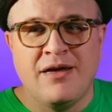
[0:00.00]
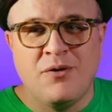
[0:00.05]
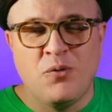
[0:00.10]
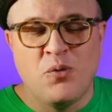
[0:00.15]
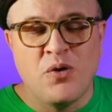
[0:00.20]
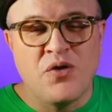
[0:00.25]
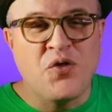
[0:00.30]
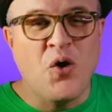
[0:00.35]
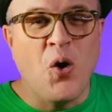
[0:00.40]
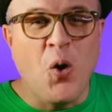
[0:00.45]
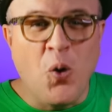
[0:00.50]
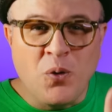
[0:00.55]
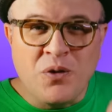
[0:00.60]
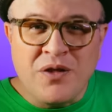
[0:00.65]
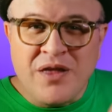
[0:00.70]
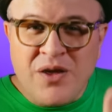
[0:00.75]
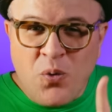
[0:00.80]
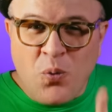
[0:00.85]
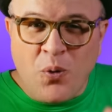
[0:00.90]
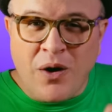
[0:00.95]
With
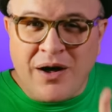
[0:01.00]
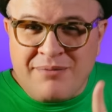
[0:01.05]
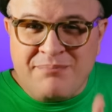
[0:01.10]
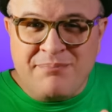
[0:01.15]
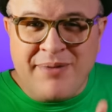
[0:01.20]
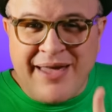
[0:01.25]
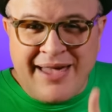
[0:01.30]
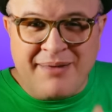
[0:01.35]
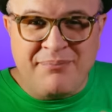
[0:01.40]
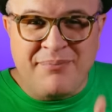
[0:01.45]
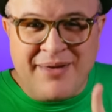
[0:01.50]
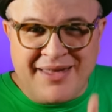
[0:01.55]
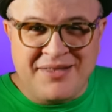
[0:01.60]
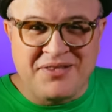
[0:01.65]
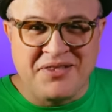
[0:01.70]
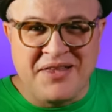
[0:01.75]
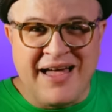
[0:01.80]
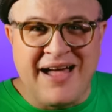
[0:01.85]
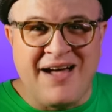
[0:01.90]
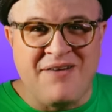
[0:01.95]
only one
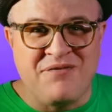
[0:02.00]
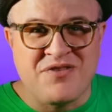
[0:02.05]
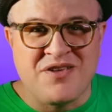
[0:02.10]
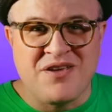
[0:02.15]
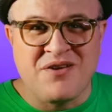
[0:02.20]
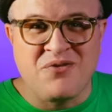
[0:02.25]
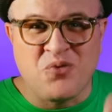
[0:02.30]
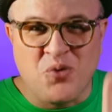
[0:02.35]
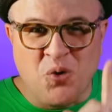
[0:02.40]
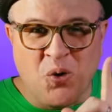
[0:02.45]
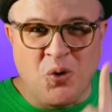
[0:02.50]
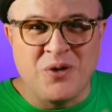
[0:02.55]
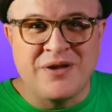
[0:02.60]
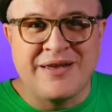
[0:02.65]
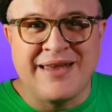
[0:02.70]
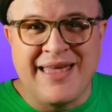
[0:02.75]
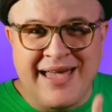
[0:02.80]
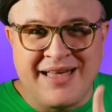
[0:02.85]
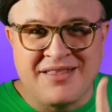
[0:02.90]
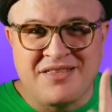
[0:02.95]
bandmate left,
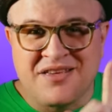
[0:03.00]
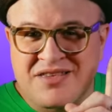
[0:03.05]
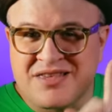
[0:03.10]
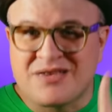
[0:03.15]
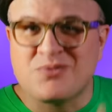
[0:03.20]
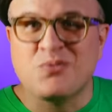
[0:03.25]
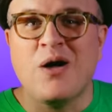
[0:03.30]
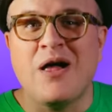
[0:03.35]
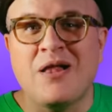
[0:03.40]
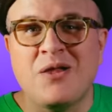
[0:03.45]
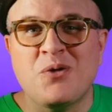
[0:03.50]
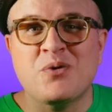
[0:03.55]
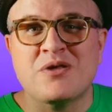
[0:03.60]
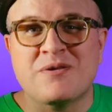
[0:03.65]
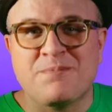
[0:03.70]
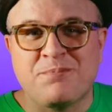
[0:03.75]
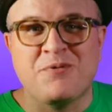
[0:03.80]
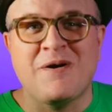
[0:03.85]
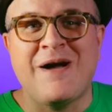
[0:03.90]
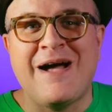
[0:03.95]
Rowland had to swallow
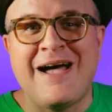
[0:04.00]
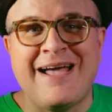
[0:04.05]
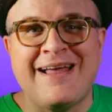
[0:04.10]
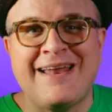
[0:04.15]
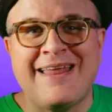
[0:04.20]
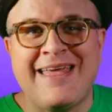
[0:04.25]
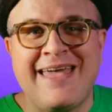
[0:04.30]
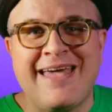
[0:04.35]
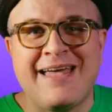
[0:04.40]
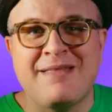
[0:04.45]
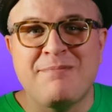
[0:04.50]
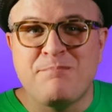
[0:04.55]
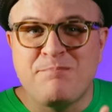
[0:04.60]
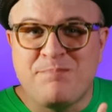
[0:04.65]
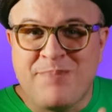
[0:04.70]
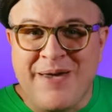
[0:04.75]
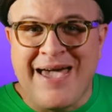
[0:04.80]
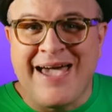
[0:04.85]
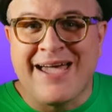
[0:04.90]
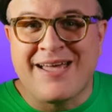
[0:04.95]
his pride
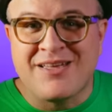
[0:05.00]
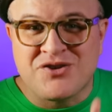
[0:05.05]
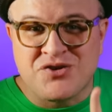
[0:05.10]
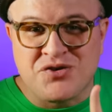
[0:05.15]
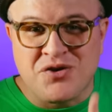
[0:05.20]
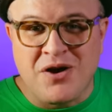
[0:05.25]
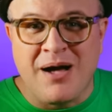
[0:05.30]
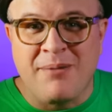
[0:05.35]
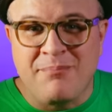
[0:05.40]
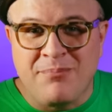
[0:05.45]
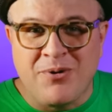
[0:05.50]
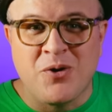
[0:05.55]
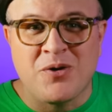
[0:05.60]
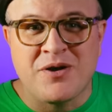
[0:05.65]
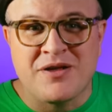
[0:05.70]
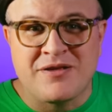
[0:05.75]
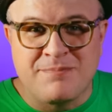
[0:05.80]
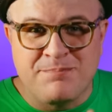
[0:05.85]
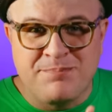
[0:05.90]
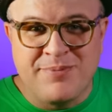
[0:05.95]
and beg
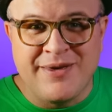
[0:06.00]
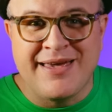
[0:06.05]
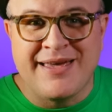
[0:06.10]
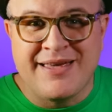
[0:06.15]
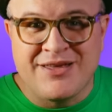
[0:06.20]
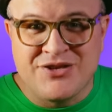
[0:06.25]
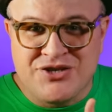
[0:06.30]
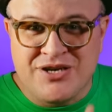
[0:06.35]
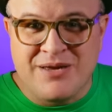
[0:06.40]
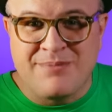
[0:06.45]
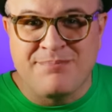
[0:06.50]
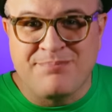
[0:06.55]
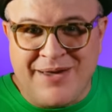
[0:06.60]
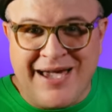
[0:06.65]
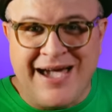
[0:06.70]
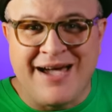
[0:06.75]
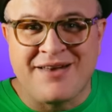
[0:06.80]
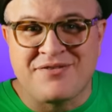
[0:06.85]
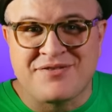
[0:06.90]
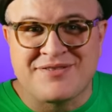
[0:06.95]
trombonist Big Jim
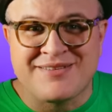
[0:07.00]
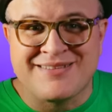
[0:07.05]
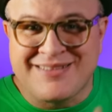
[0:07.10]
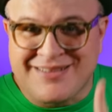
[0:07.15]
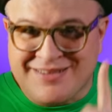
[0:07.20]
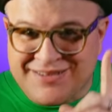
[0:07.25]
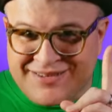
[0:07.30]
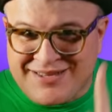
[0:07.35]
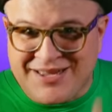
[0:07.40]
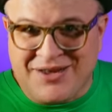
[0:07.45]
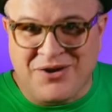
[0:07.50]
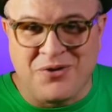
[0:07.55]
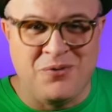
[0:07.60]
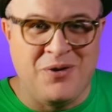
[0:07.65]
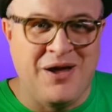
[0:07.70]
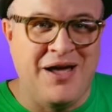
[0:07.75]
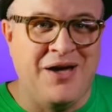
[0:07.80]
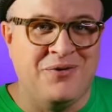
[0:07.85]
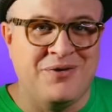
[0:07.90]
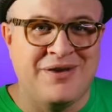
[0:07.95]
Patterson to stick
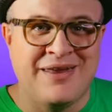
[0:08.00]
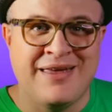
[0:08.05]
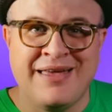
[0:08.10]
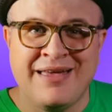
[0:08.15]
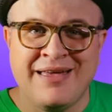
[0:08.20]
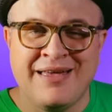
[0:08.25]
around.